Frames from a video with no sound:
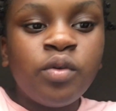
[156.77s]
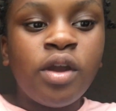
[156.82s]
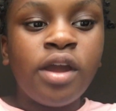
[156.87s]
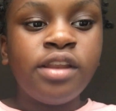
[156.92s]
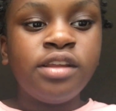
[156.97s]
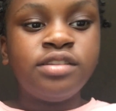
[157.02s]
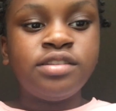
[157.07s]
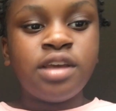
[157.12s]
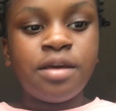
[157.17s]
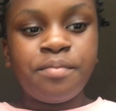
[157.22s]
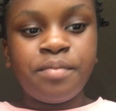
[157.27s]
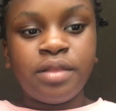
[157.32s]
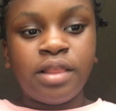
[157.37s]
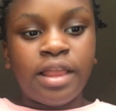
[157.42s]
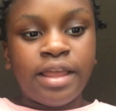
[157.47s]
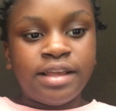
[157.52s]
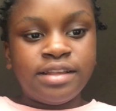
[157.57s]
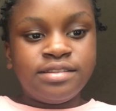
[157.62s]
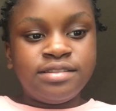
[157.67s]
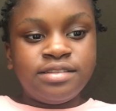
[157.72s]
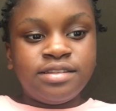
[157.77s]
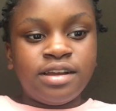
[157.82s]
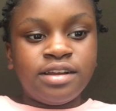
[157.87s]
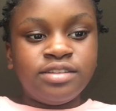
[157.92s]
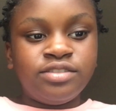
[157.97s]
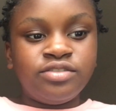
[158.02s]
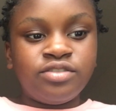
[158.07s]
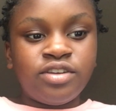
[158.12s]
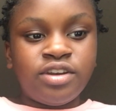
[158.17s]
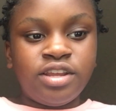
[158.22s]
Any type of like
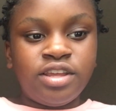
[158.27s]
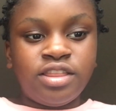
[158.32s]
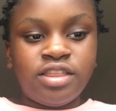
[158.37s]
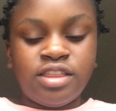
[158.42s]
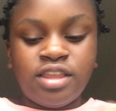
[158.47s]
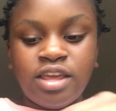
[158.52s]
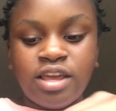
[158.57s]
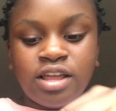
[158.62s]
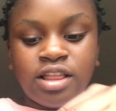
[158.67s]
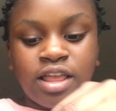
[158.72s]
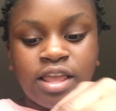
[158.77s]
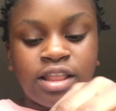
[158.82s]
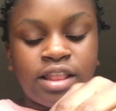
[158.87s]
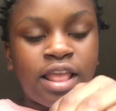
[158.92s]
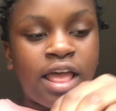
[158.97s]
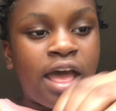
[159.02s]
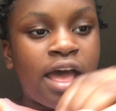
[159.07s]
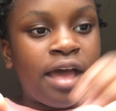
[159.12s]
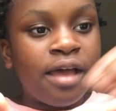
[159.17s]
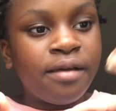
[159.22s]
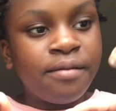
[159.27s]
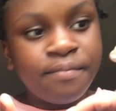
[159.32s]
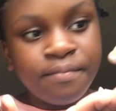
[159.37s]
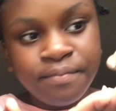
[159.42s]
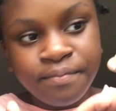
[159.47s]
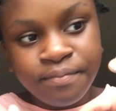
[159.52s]
studs or anything like that.